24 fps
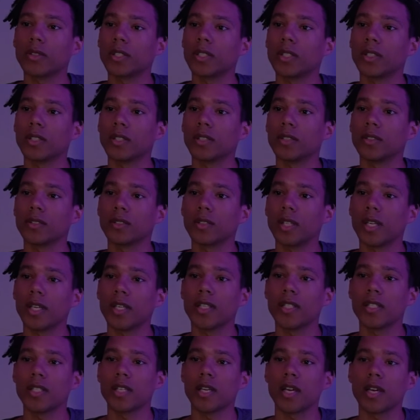the other
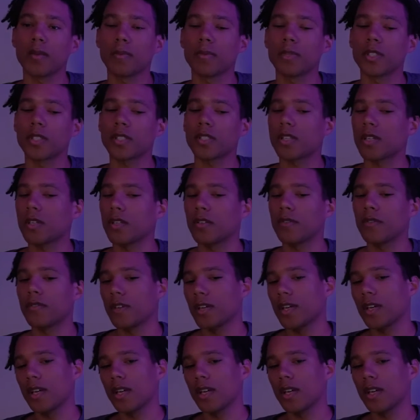lady's name and stuff,